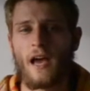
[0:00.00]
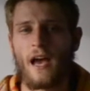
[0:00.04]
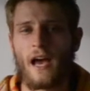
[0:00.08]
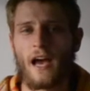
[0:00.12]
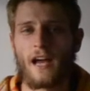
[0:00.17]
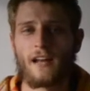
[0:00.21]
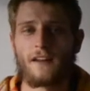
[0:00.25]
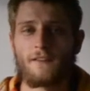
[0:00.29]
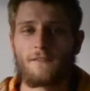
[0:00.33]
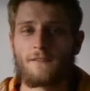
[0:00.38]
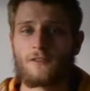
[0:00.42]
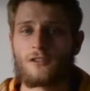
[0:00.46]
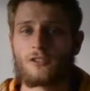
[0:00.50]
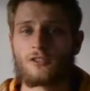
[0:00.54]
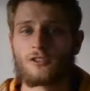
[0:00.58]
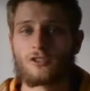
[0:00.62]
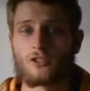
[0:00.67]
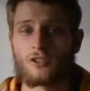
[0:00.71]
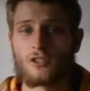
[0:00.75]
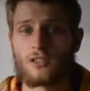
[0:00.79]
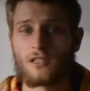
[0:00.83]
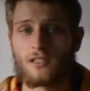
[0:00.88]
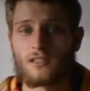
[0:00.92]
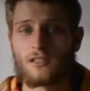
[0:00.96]
And if you
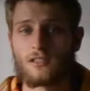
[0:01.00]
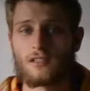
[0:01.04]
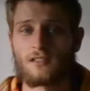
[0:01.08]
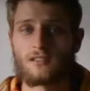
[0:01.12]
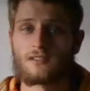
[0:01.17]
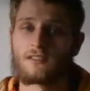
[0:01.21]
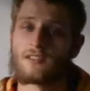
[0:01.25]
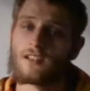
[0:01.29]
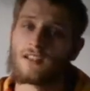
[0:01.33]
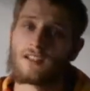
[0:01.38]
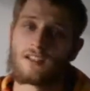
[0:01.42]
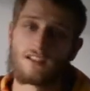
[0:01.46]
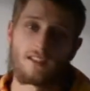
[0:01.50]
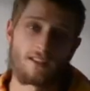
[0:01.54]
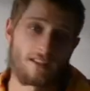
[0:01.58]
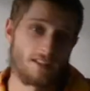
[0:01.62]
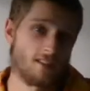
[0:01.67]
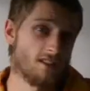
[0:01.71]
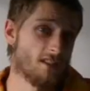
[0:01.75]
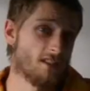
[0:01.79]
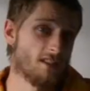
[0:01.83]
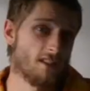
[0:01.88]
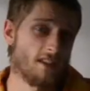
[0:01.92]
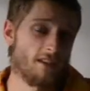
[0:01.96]
enjoyed this, then
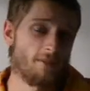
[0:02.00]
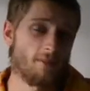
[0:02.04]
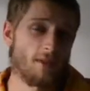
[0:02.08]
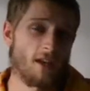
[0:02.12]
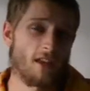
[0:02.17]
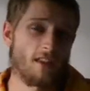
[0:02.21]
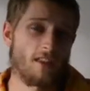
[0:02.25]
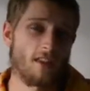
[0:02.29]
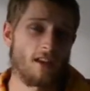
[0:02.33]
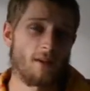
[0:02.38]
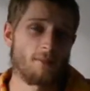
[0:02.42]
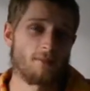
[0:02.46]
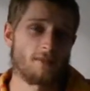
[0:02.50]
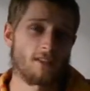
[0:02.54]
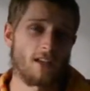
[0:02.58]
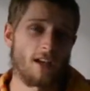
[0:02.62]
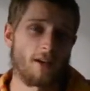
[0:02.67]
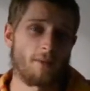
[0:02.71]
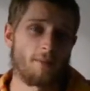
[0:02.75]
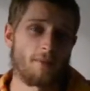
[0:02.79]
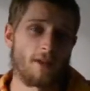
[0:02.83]
just give me a thumbs up.